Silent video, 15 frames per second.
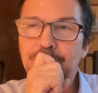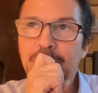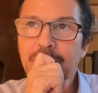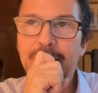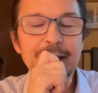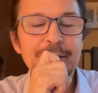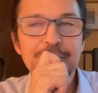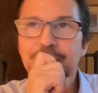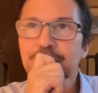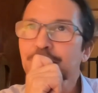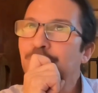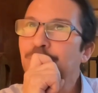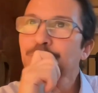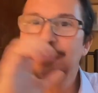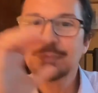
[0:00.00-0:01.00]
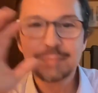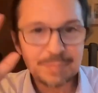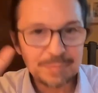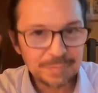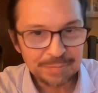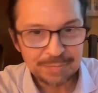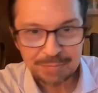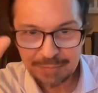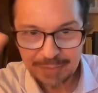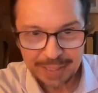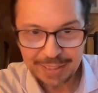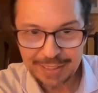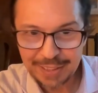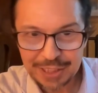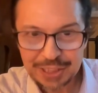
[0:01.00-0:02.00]
I have
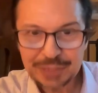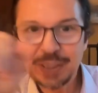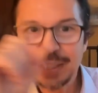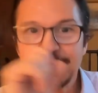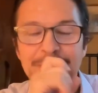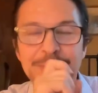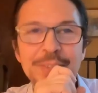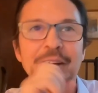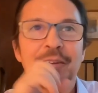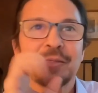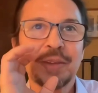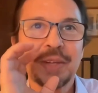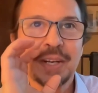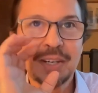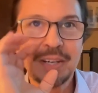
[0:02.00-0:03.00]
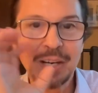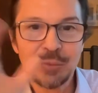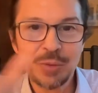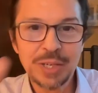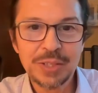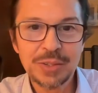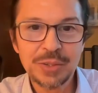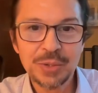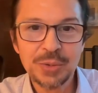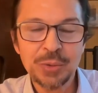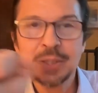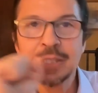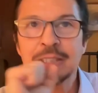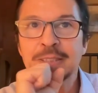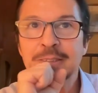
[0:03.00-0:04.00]
inklings of ideas out there. I want to do